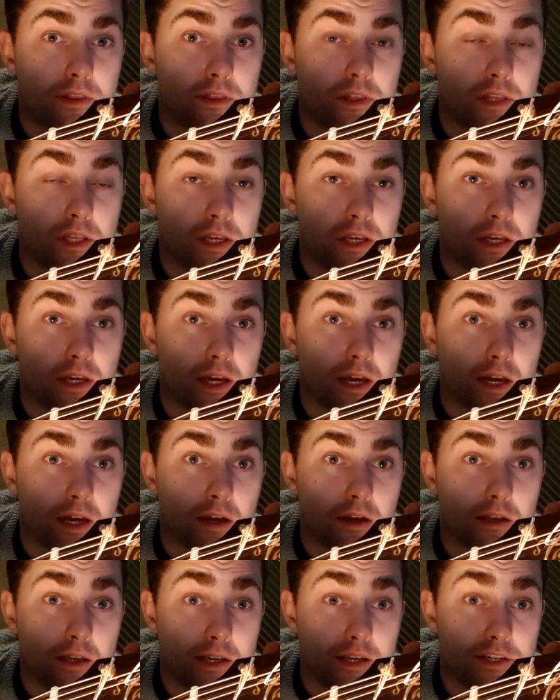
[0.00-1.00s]

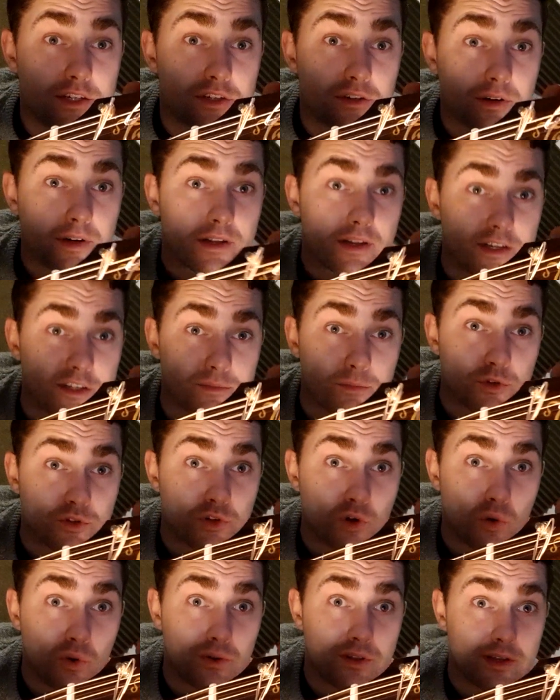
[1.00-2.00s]
the E string as opposed
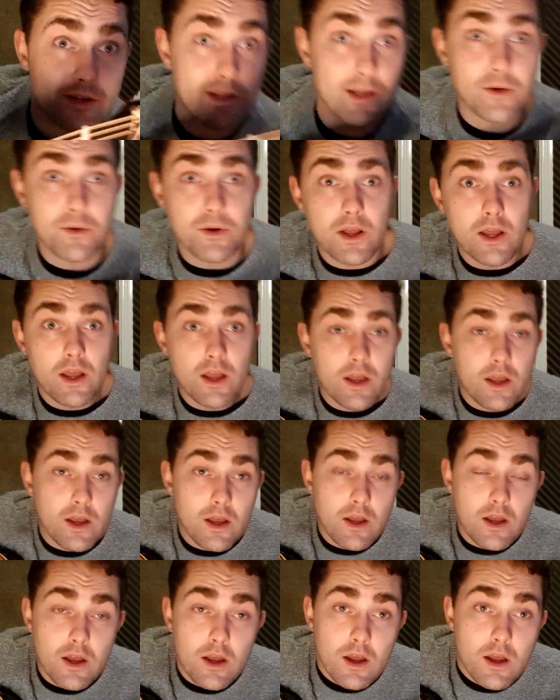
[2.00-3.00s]
to holding it down.
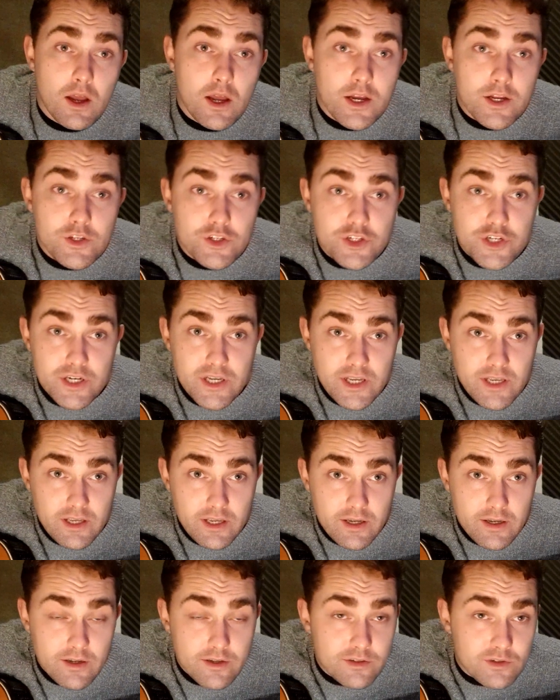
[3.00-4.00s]
G
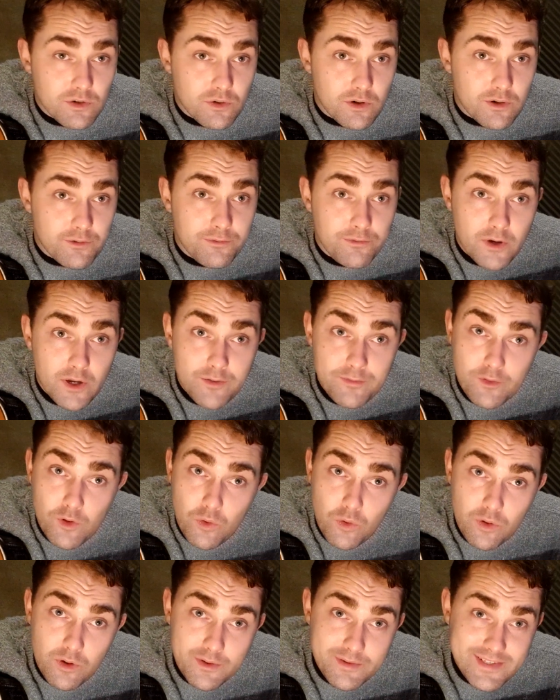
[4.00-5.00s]
is chord of 5,
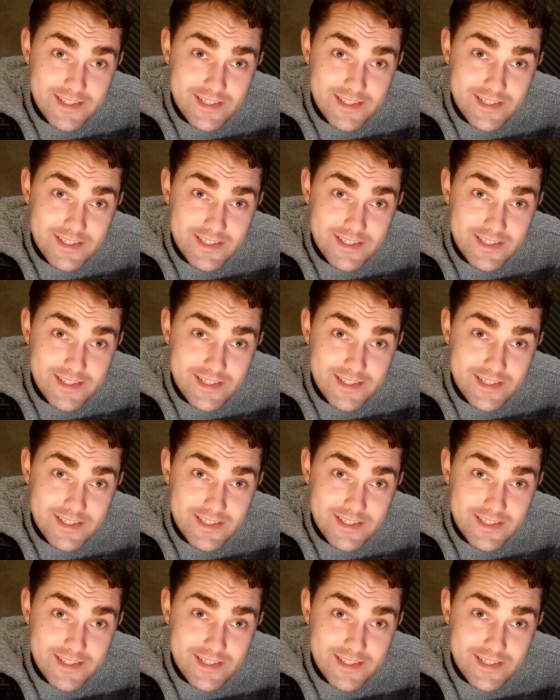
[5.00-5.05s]
chord of